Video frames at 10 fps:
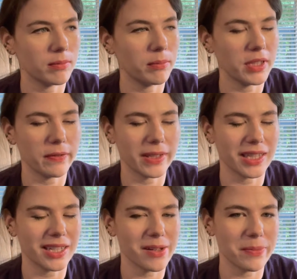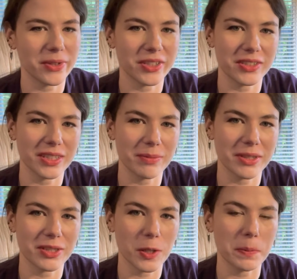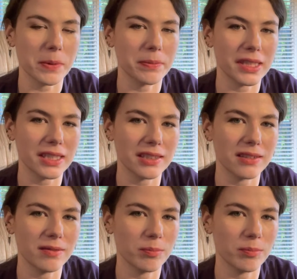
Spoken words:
beefing that up a little, get my shop updated.